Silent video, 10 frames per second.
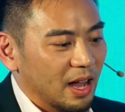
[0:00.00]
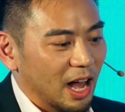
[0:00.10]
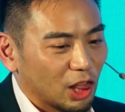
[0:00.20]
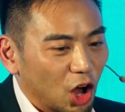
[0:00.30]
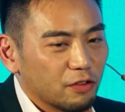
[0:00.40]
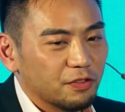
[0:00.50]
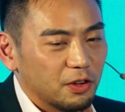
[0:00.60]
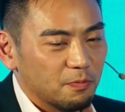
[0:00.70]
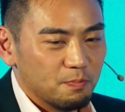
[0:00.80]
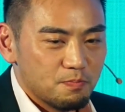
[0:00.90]
lot of
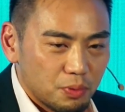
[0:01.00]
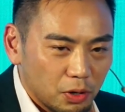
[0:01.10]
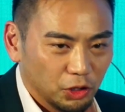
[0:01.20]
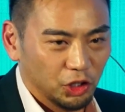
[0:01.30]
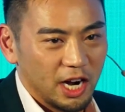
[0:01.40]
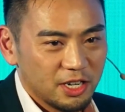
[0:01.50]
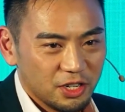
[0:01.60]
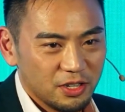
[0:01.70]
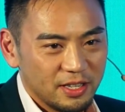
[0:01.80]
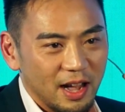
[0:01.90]
the
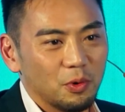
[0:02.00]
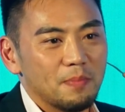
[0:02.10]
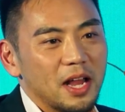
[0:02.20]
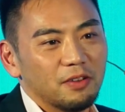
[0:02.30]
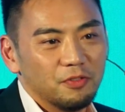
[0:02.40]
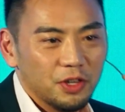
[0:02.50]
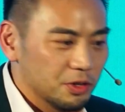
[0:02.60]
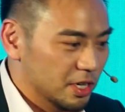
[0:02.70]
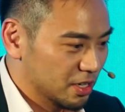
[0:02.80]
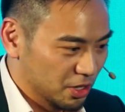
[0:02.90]
projections that we made a few
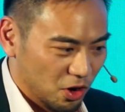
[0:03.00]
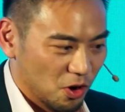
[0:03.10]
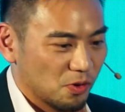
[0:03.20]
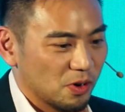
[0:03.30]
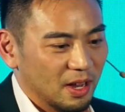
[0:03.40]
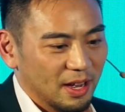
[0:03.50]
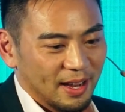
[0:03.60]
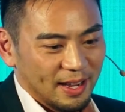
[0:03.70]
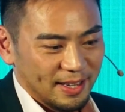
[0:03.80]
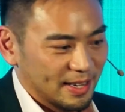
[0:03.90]
years ago,
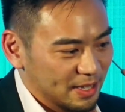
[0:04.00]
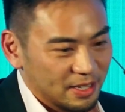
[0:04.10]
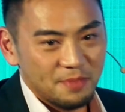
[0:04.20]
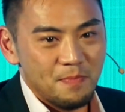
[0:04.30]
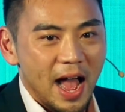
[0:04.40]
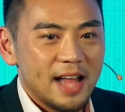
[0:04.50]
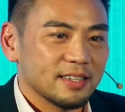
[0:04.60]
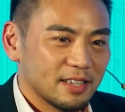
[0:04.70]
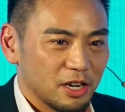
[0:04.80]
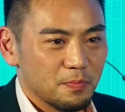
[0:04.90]
yes, the
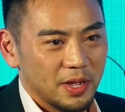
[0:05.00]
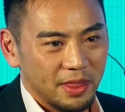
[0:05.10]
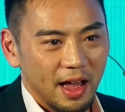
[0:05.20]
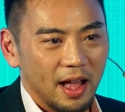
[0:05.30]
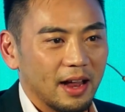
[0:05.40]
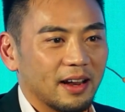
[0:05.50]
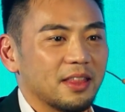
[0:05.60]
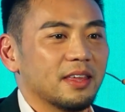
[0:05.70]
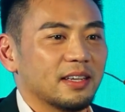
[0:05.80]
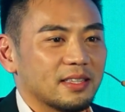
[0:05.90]
demand's going to be there, and I
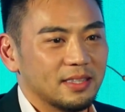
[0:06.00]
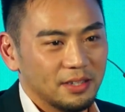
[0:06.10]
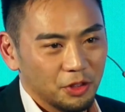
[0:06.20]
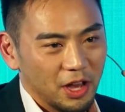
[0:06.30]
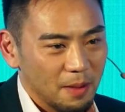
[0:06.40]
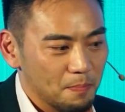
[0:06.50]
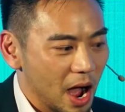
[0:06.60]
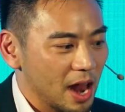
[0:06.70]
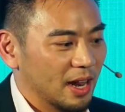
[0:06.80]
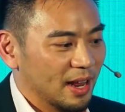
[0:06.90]
think it's still there,
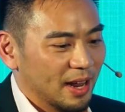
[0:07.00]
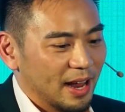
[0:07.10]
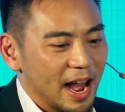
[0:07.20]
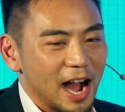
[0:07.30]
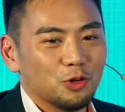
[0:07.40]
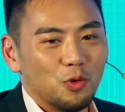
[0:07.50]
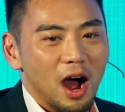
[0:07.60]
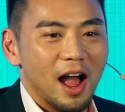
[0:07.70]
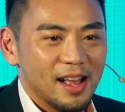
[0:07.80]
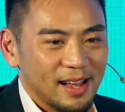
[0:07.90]
but how do
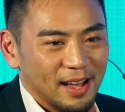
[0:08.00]
I